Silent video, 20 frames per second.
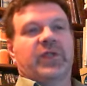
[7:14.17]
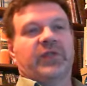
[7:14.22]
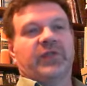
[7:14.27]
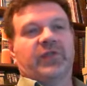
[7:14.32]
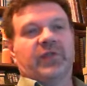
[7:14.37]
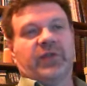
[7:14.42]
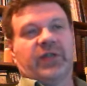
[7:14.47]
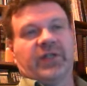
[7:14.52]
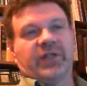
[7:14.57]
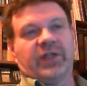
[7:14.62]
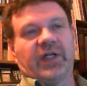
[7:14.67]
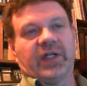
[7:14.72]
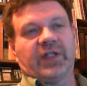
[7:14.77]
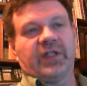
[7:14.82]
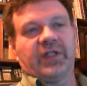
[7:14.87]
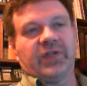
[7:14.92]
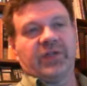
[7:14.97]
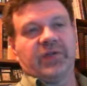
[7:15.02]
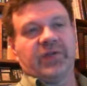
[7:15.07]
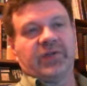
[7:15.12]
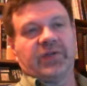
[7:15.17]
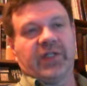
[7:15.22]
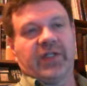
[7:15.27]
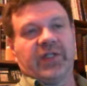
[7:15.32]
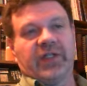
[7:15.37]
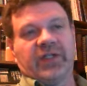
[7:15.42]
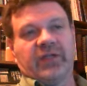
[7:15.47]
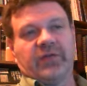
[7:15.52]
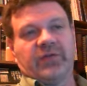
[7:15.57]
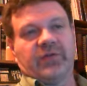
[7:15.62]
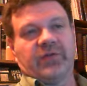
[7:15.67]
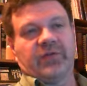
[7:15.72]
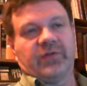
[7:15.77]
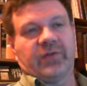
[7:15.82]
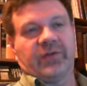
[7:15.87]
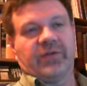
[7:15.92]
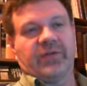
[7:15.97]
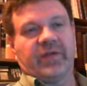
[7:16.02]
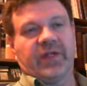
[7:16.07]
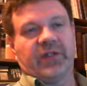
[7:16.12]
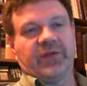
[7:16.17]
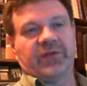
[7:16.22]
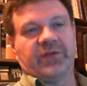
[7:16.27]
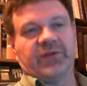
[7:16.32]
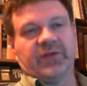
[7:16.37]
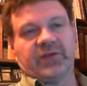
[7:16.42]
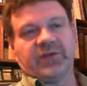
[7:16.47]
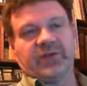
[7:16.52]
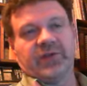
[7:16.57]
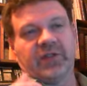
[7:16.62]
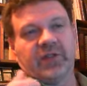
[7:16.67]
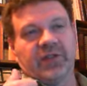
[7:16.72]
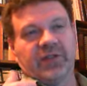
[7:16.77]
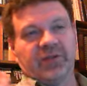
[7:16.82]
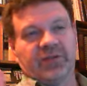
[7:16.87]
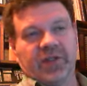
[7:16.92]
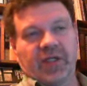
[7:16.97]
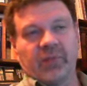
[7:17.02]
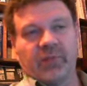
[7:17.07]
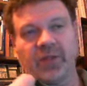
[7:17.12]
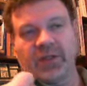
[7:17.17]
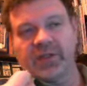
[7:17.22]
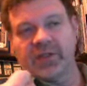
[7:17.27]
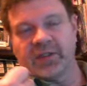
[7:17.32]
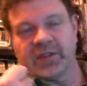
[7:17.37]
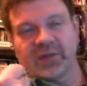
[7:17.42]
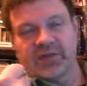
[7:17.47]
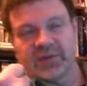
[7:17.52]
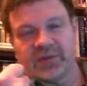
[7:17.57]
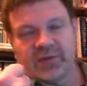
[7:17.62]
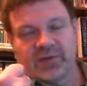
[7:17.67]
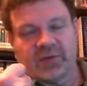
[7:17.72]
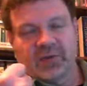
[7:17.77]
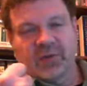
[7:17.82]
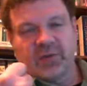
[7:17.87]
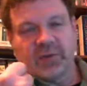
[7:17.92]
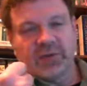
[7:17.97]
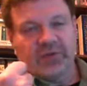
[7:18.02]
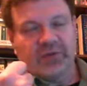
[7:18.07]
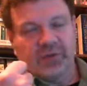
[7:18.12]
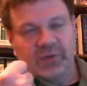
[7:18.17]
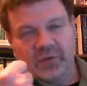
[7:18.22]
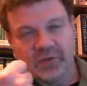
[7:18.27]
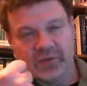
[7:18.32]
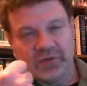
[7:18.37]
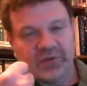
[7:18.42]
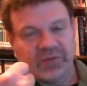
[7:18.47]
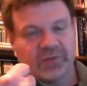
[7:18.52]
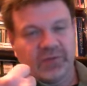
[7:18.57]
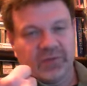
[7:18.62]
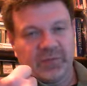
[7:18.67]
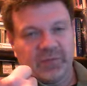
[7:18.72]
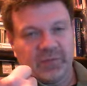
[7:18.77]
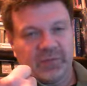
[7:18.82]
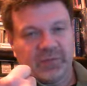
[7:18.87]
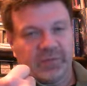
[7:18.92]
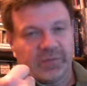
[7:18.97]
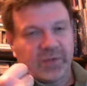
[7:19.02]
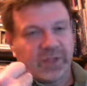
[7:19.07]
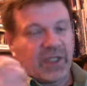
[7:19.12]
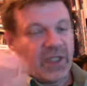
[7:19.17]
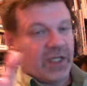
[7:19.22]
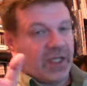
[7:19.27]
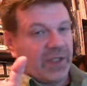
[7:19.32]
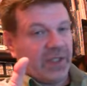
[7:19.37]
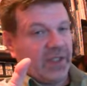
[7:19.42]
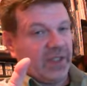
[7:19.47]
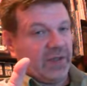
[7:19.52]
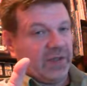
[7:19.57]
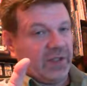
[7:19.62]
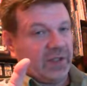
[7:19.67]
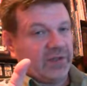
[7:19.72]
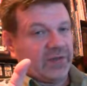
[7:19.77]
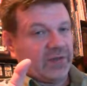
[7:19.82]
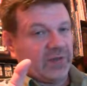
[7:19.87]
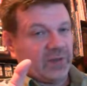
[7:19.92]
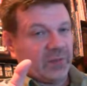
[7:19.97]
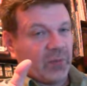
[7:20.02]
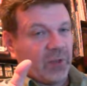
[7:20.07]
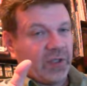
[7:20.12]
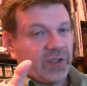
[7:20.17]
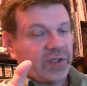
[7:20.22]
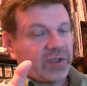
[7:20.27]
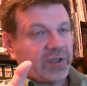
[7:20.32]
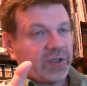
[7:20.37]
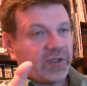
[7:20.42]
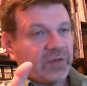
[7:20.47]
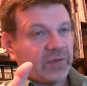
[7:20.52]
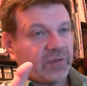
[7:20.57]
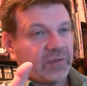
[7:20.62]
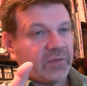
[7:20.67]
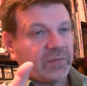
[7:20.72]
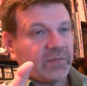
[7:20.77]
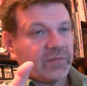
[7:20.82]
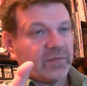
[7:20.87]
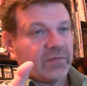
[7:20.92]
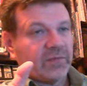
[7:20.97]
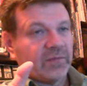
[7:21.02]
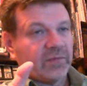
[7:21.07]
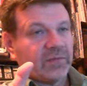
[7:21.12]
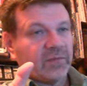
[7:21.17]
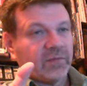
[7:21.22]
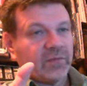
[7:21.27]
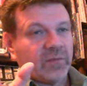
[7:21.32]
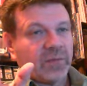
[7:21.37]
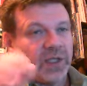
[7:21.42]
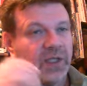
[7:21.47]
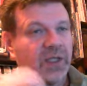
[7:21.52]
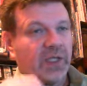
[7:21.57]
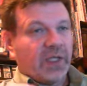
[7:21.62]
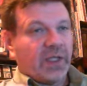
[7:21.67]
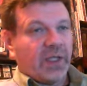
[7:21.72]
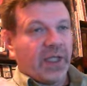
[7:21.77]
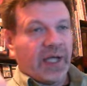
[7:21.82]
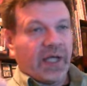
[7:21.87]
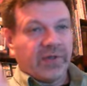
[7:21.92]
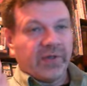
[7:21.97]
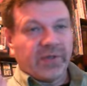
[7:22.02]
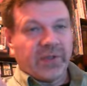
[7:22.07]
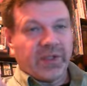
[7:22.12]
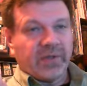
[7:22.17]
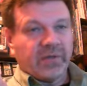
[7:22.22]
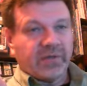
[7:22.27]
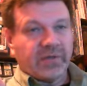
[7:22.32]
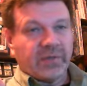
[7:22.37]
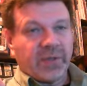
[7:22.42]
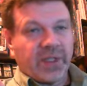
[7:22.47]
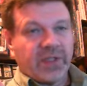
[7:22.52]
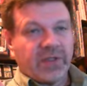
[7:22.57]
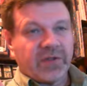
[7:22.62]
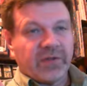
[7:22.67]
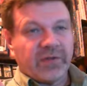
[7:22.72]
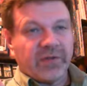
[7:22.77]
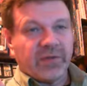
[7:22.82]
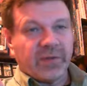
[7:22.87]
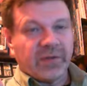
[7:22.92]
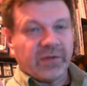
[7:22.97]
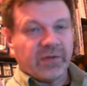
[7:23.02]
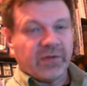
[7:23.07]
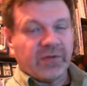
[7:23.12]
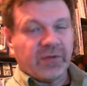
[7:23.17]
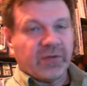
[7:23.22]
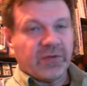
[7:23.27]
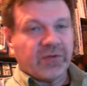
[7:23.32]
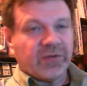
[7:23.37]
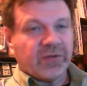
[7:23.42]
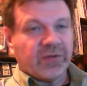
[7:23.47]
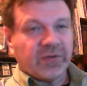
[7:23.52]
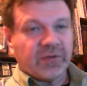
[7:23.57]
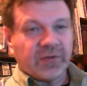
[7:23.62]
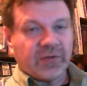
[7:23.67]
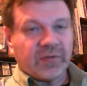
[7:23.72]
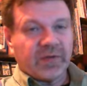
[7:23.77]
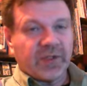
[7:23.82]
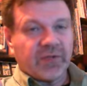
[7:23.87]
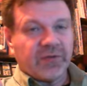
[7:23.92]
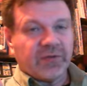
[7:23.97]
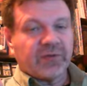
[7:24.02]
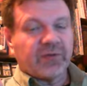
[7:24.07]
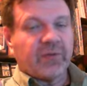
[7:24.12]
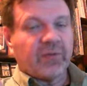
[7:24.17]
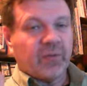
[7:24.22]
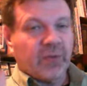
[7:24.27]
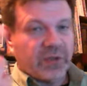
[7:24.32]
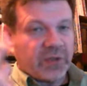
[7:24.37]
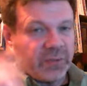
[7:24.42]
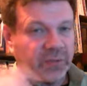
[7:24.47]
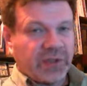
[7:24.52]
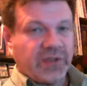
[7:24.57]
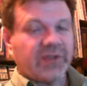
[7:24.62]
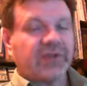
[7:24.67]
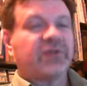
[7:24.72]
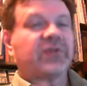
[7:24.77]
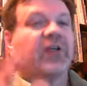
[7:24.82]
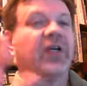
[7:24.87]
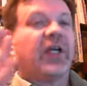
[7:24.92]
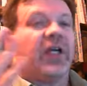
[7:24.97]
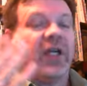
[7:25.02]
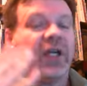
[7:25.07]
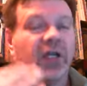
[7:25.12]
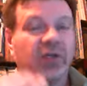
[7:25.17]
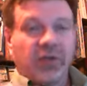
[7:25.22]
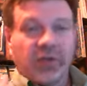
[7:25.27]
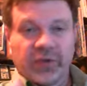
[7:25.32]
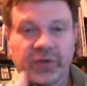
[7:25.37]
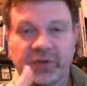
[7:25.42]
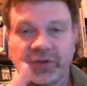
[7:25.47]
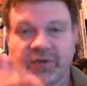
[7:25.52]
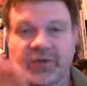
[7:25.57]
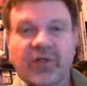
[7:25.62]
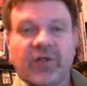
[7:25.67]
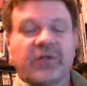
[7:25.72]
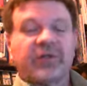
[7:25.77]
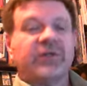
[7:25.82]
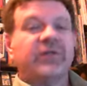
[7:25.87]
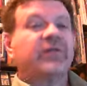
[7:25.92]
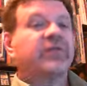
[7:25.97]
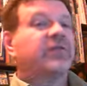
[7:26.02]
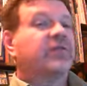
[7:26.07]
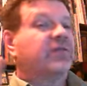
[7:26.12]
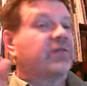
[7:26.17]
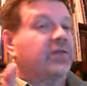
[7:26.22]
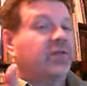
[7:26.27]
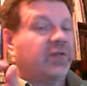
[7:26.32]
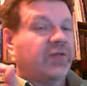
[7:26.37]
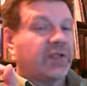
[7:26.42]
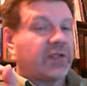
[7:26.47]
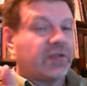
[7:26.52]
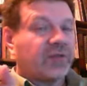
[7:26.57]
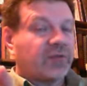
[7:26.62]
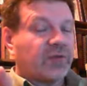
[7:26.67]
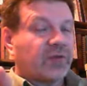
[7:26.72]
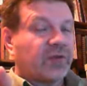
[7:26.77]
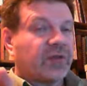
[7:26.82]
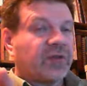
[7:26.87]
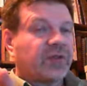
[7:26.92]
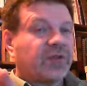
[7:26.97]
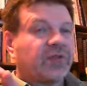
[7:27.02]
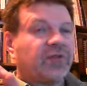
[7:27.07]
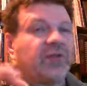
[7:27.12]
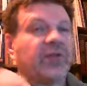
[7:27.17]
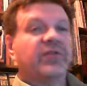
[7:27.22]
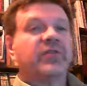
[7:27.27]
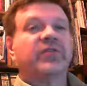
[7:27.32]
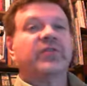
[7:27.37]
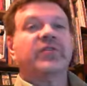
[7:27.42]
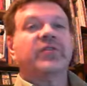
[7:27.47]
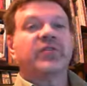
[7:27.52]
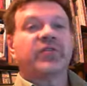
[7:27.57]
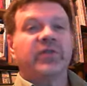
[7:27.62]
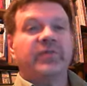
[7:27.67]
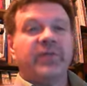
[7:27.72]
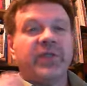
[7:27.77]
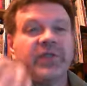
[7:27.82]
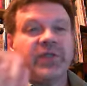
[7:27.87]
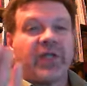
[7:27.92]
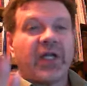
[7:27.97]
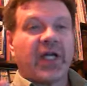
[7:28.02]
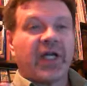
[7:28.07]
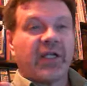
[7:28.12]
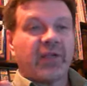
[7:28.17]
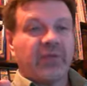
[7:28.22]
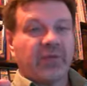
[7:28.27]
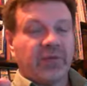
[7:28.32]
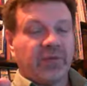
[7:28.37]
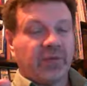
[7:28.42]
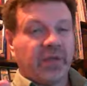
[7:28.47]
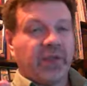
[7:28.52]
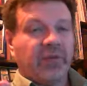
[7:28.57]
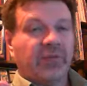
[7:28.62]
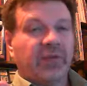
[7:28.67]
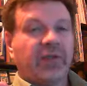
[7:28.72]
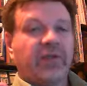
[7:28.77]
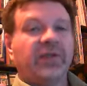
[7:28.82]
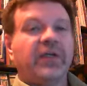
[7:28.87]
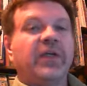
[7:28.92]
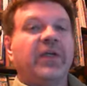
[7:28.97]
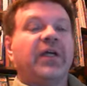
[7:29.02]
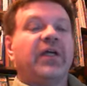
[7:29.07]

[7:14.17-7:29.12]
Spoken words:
So conducting your study, there's 3 phases. Assembling the necessary resources. Again, that's the spreadsheet. Gathering information through interviews and surveys, which means your consultant, your external consultant, should be chatting with people,